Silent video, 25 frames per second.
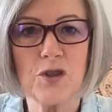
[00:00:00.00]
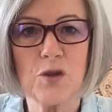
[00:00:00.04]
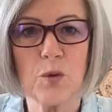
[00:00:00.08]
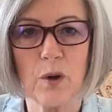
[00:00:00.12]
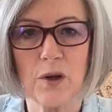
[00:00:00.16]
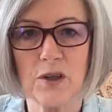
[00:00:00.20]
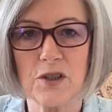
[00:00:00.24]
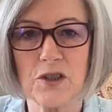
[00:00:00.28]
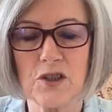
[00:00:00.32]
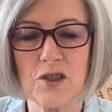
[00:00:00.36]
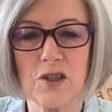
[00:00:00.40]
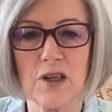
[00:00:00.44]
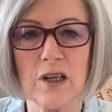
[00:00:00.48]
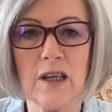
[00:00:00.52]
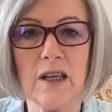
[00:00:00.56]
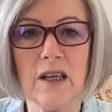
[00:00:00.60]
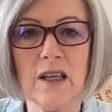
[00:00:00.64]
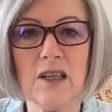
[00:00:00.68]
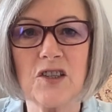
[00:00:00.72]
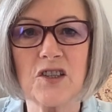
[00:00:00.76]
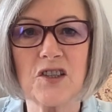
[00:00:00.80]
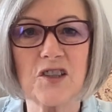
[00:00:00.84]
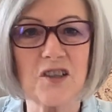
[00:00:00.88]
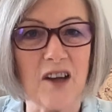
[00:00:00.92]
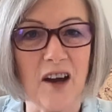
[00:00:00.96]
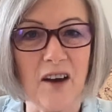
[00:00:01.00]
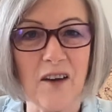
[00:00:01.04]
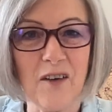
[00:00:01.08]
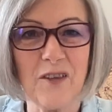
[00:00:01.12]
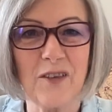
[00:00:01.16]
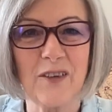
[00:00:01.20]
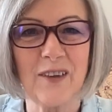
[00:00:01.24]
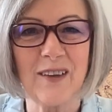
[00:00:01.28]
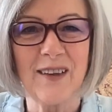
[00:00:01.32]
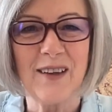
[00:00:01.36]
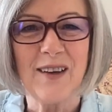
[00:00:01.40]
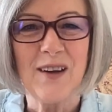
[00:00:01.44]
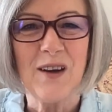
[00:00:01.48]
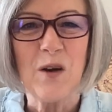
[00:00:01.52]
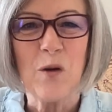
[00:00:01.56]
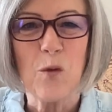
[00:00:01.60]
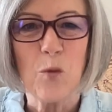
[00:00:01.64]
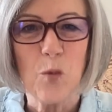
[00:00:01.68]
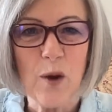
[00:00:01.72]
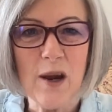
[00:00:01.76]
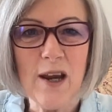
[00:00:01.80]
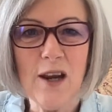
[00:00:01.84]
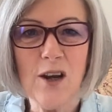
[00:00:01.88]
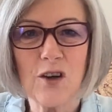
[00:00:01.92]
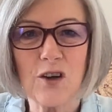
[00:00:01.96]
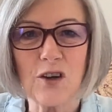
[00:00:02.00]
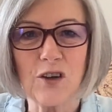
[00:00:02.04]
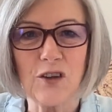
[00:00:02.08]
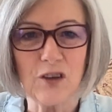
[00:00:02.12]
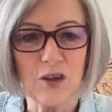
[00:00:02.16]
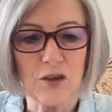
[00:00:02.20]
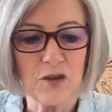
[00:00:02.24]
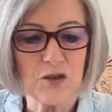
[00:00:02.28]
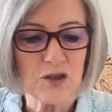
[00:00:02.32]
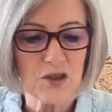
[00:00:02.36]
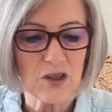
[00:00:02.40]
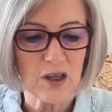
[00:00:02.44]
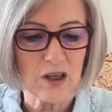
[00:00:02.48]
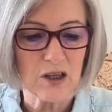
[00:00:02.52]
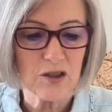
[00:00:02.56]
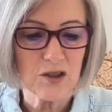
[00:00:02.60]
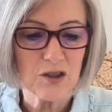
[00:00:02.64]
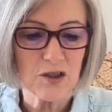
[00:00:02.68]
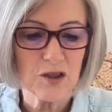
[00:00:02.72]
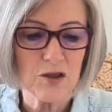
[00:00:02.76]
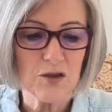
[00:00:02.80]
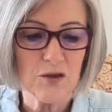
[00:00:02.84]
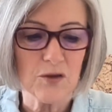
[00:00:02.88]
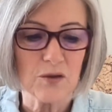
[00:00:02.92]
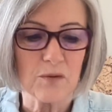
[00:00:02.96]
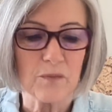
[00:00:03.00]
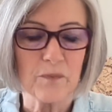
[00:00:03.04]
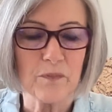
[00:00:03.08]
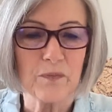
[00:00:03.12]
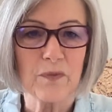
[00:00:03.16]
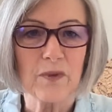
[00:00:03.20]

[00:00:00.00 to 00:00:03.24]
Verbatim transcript: to our stinky stuff, we learn those things too.